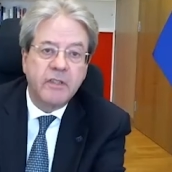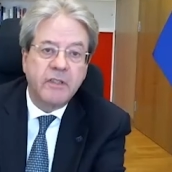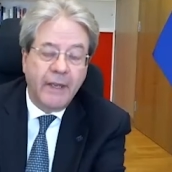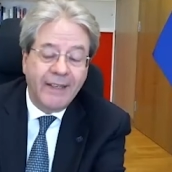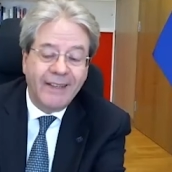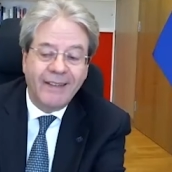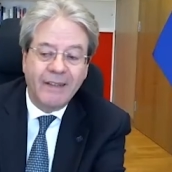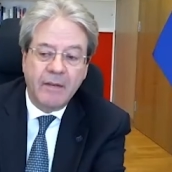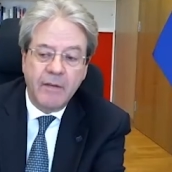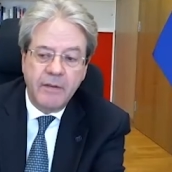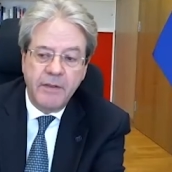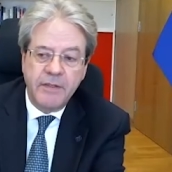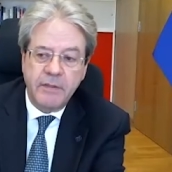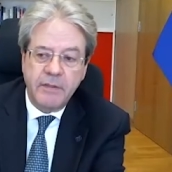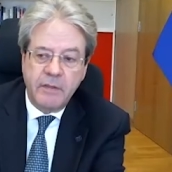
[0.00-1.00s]
taken,
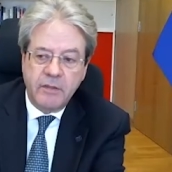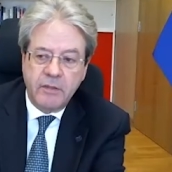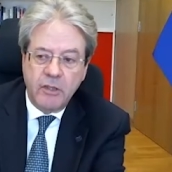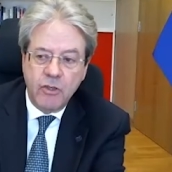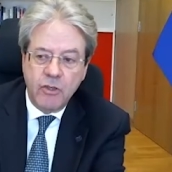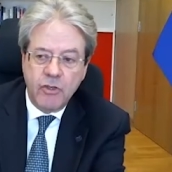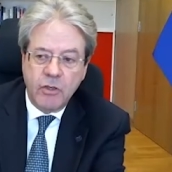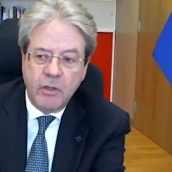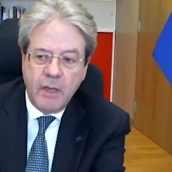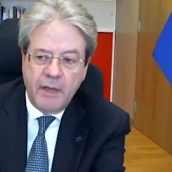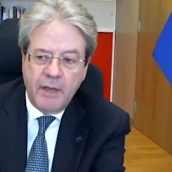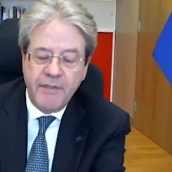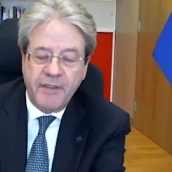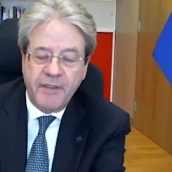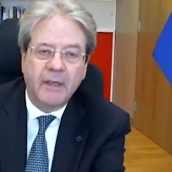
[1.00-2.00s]
this decision, I
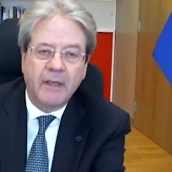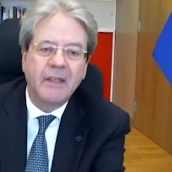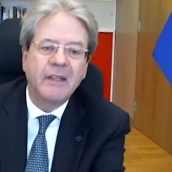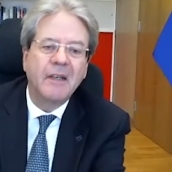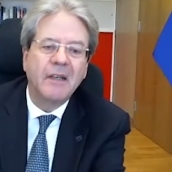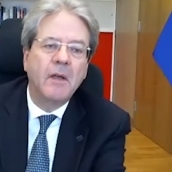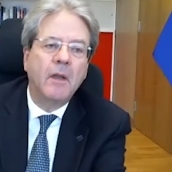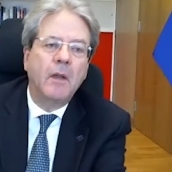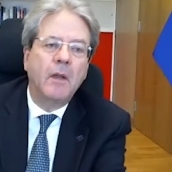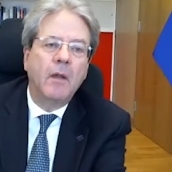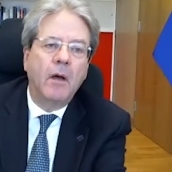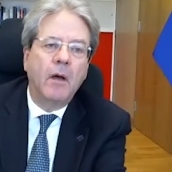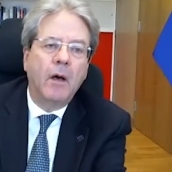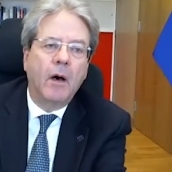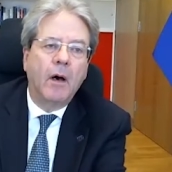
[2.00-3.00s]
think,
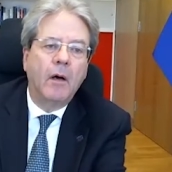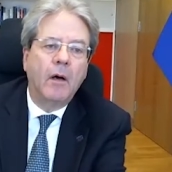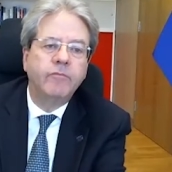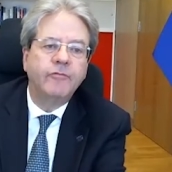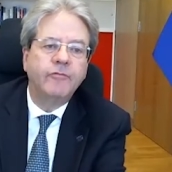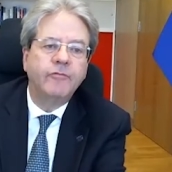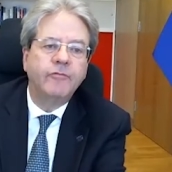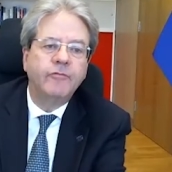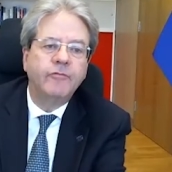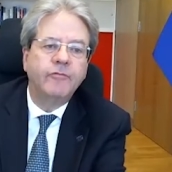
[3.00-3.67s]
for